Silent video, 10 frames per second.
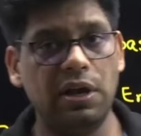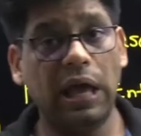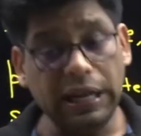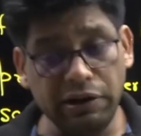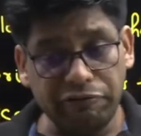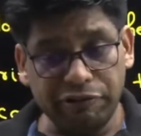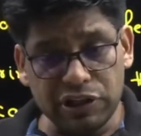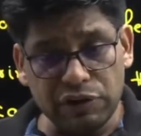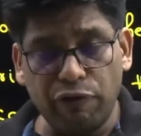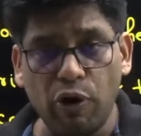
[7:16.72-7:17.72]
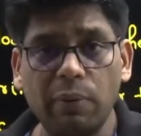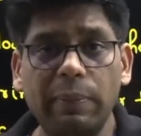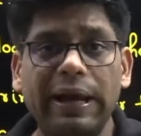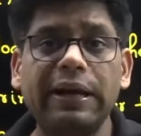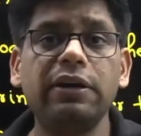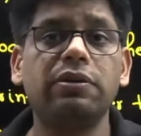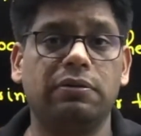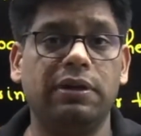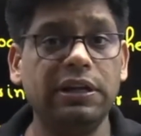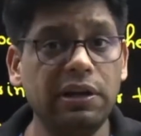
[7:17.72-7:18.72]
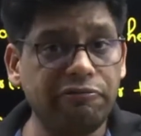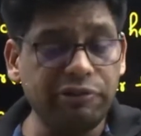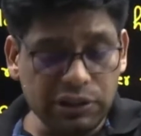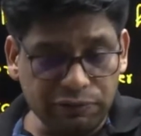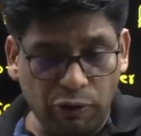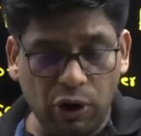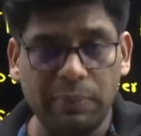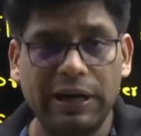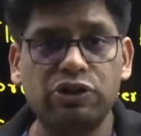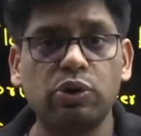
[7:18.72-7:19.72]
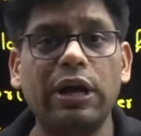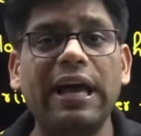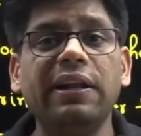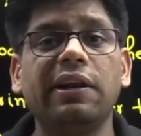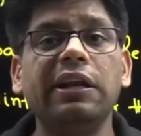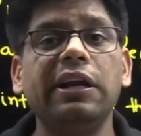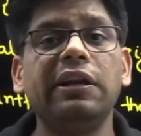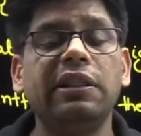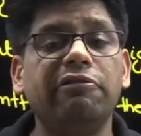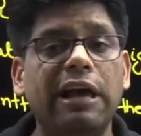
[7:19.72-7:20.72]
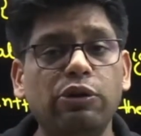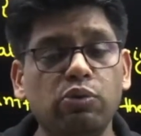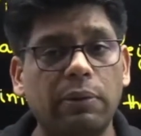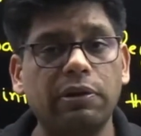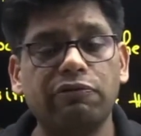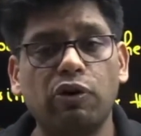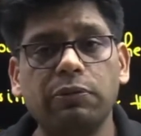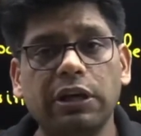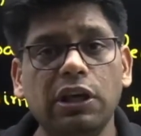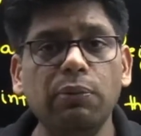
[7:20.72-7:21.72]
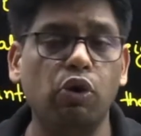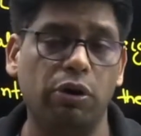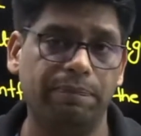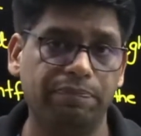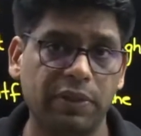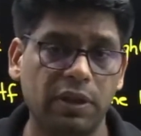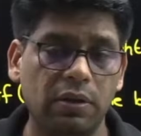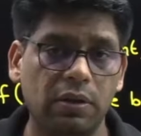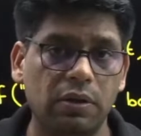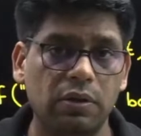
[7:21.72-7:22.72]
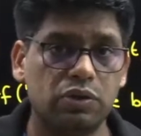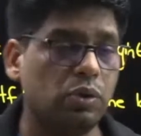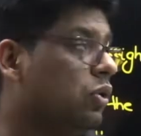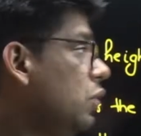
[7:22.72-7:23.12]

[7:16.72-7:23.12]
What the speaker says: in which format should I read the value coming from the keyboard? So,